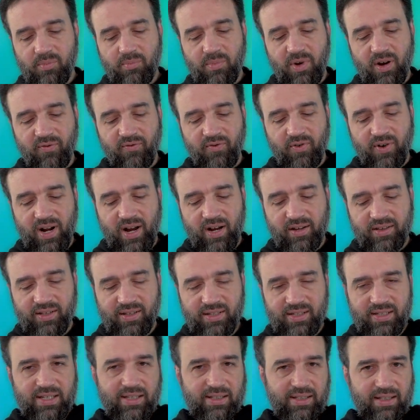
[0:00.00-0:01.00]
But for now,
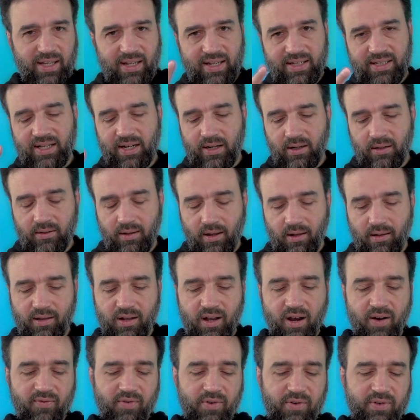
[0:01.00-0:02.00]
this is it. And like I said, I'll
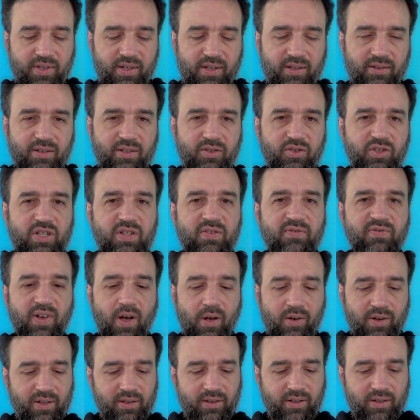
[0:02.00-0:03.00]
cover the G
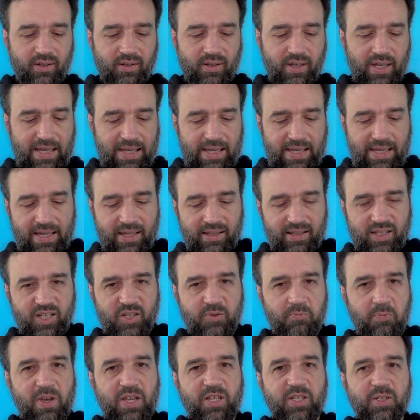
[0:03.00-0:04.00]
Falcon, the
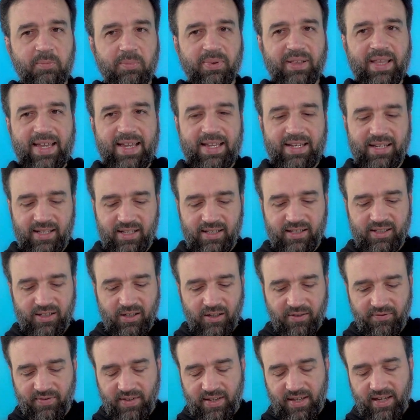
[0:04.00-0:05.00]
space plane
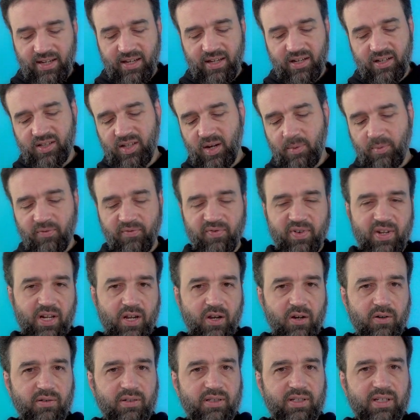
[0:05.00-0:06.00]
itself, in a separate
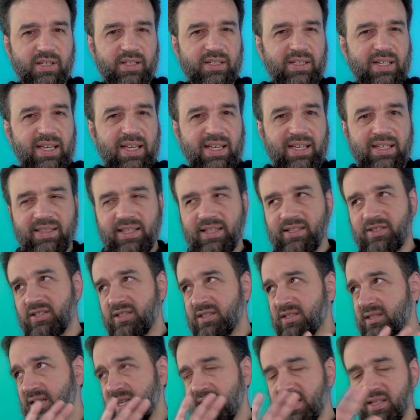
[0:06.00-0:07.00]
video, because that's
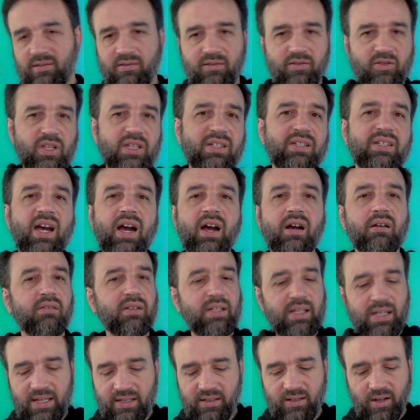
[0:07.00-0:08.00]
just
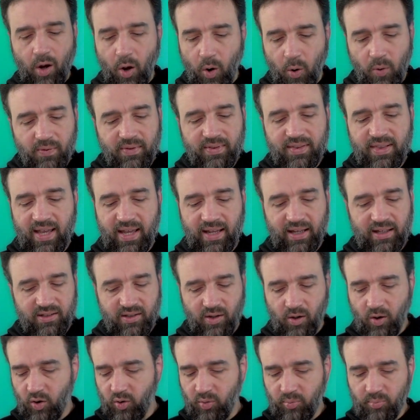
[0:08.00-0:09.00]
entirely its own thing, its
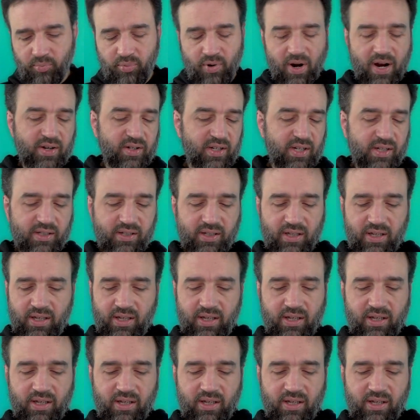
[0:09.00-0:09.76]
own project.